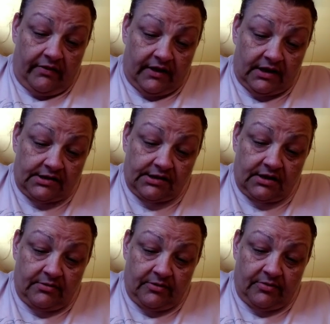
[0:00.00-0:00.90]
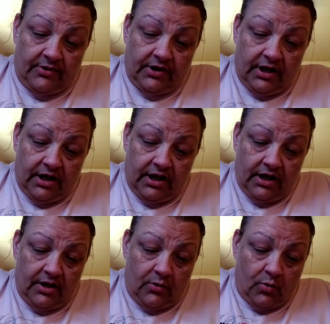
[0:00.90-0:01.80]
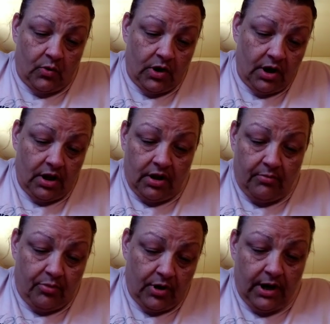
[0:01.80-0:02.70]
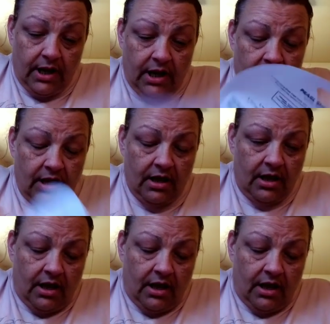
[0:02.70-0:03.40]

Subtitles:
I think it's going to be pretty, really pretty.